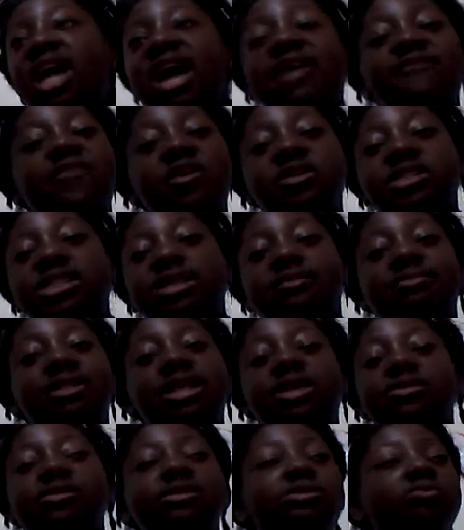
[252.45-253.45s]
i felt
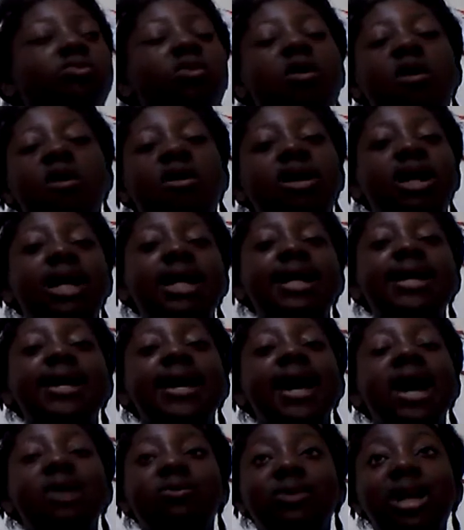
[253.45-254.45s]
something was wrong
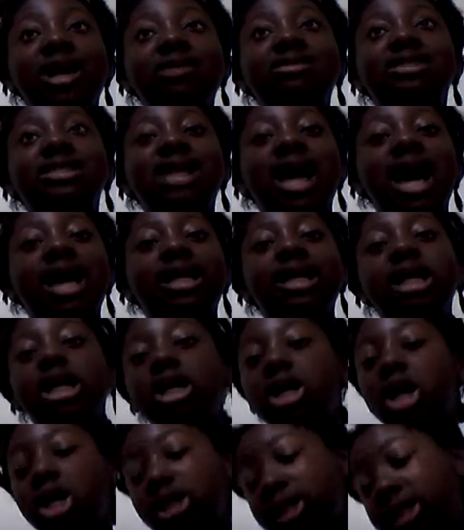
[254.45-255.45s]
went outside
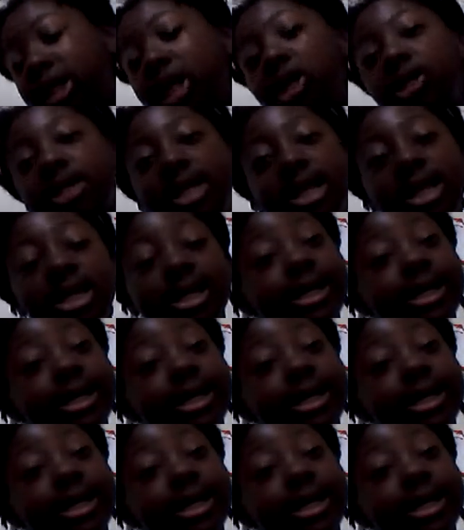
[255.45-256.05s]
their